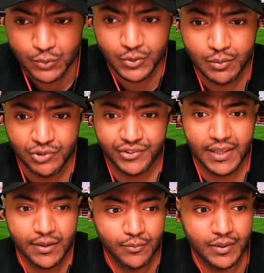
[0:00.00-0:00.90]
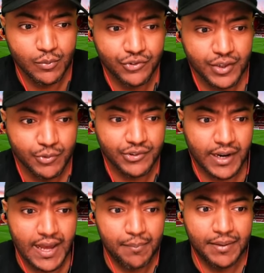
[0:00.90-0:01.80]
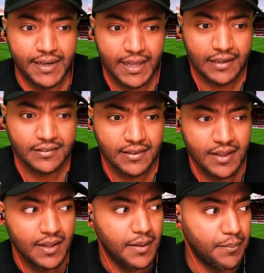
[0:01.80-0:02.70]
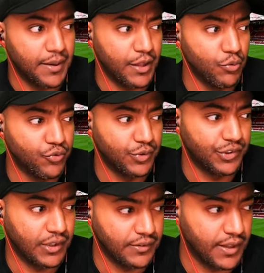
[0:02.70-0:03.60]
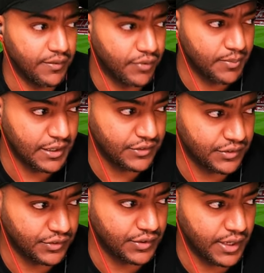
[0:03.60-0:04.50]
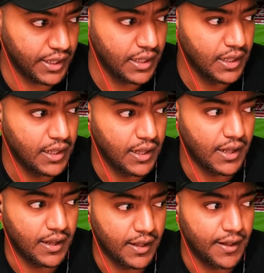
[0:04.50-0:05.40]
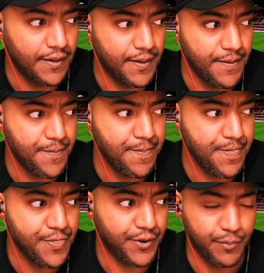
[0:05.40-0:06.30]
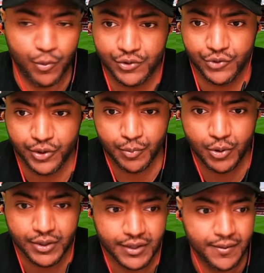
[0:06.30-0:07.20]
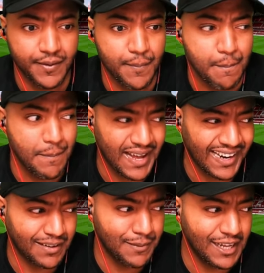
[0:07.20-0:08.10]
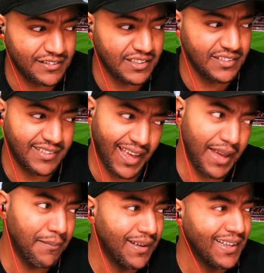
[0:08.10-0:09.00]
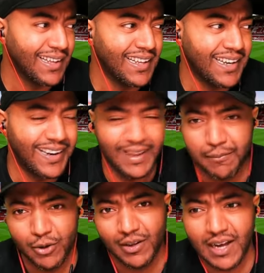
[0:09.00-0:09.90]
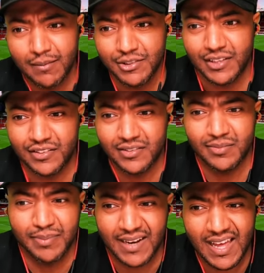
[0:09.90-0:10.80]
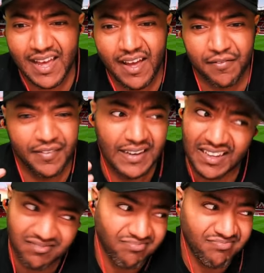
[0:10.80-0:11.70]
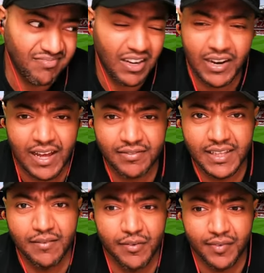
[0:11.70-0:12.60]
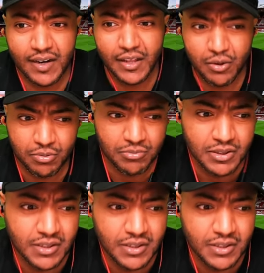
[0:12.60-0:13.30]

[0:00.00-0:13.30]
we will see. We will see what's going to happen next. But a huge result here for Manchester City. Uh, three points on the board man of the match in this game, let me know in the comment sections. But I feel like I have to give a Gvardiol.